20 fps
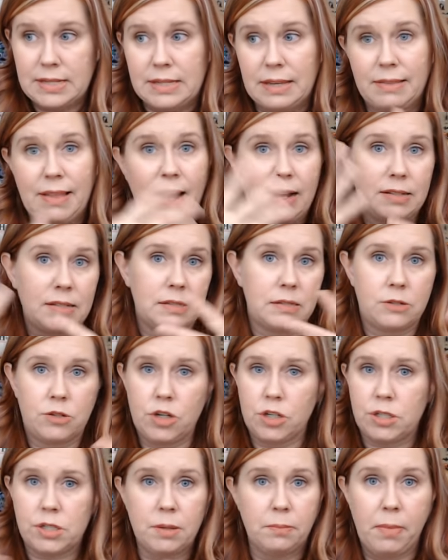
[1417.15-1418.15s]
and that's
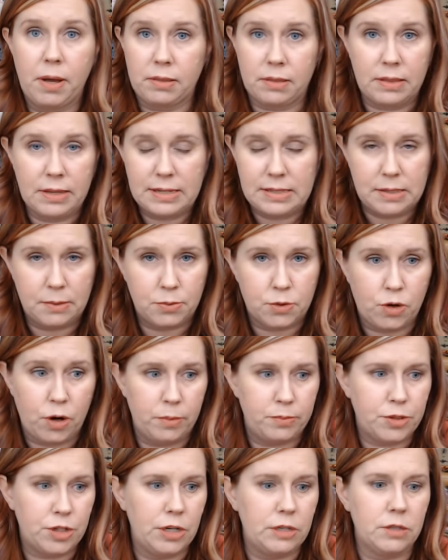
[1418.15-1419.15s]
just a monthly
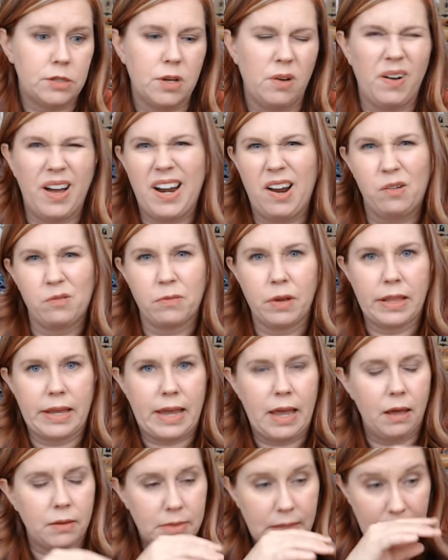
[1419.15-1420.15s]
subscription, so I don't really
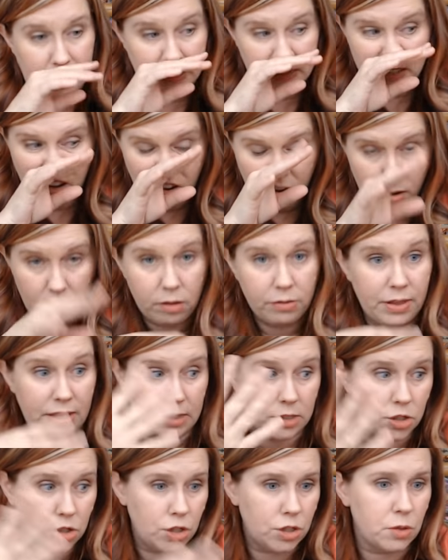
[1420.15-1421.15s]
count that as haul.
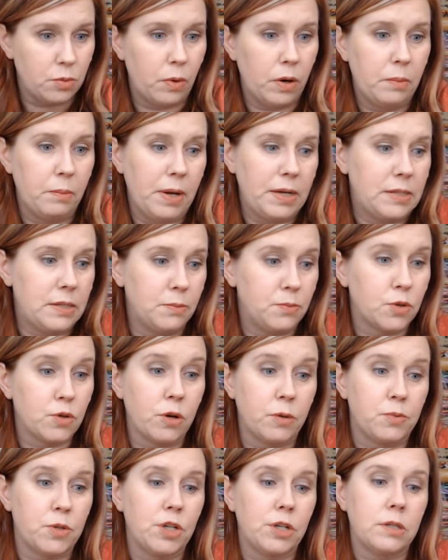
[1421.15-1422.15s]
That's just one of my
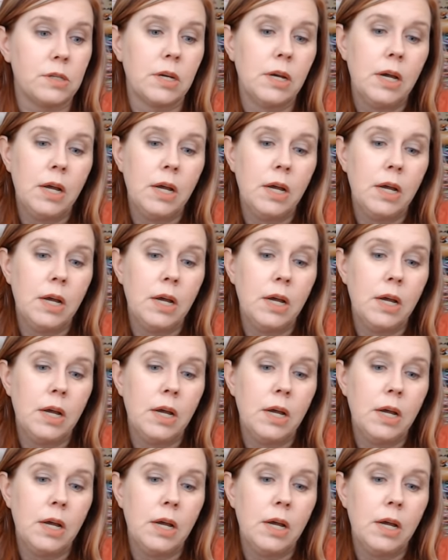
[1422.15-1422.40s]
subscriptions.